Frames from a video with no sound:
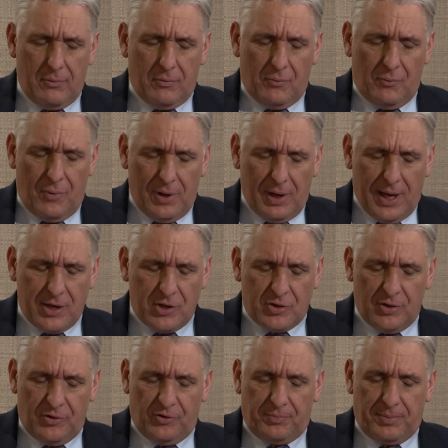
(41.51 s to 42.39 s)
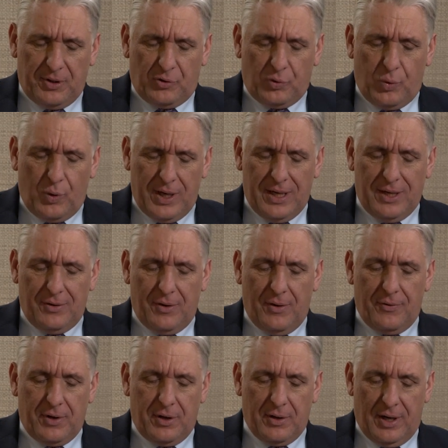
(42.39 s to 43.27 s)
Relations
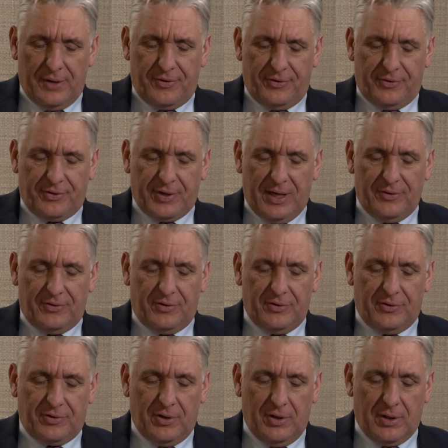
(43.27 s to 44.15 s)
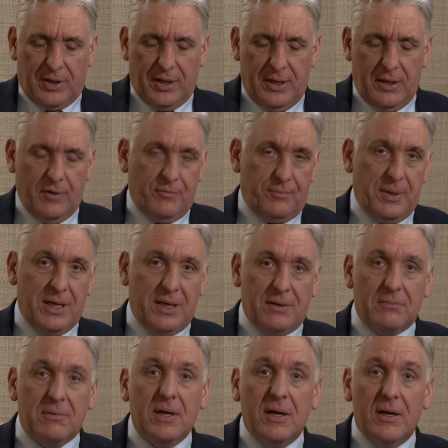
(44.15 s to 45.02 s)
between the United States and Turkey have
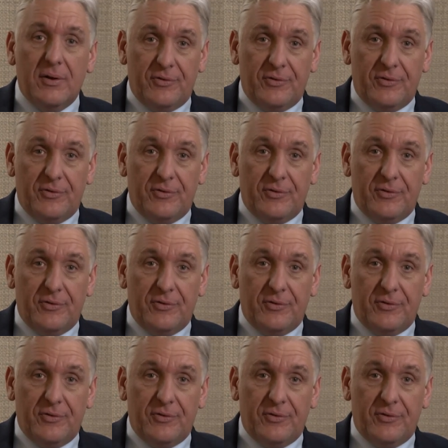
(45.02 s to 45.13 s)
been